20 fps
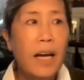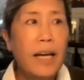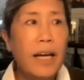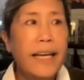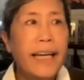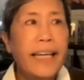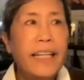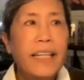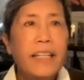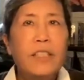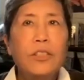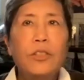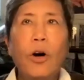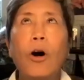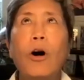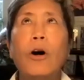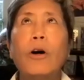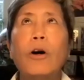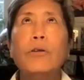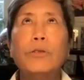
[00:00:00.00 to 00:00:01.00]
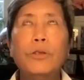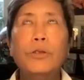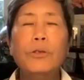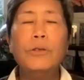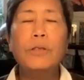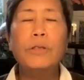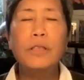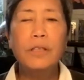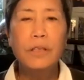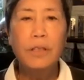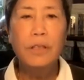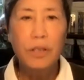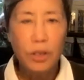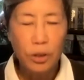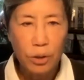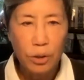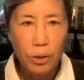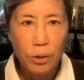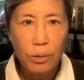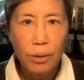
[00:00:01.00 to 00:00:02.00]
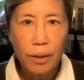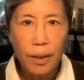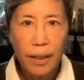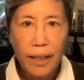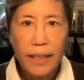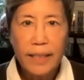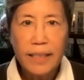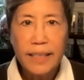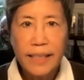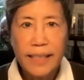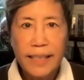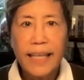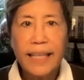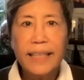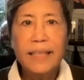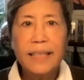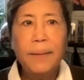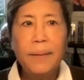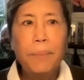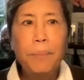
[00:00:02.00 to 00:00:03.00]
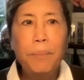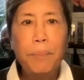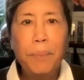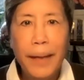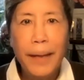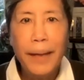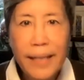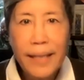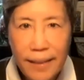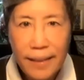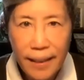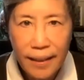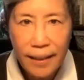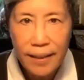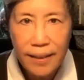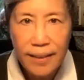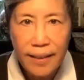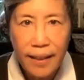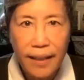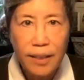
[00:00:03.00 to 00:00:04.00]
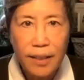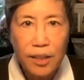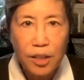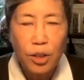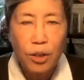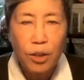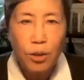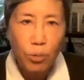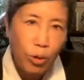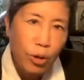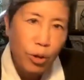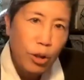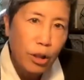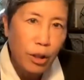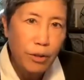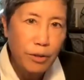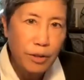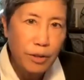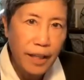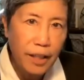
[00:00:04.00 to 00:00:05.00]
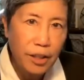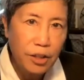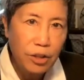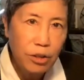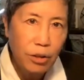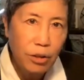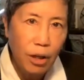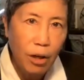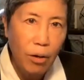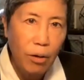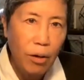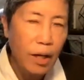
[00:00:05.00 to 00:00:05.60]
It is all you can do to get the basics done so that we'll close escrow.